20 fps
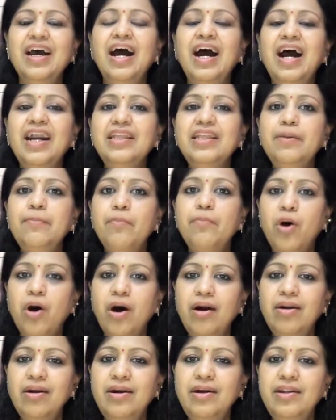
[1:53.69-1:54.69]
And the
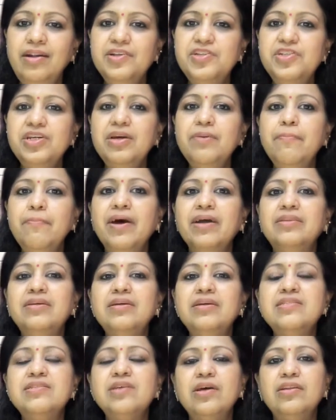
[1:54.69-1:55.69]
modern teaching
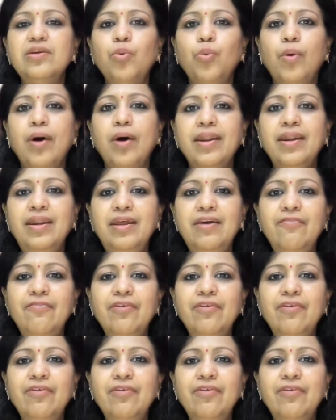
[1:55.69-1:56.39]
methods are the only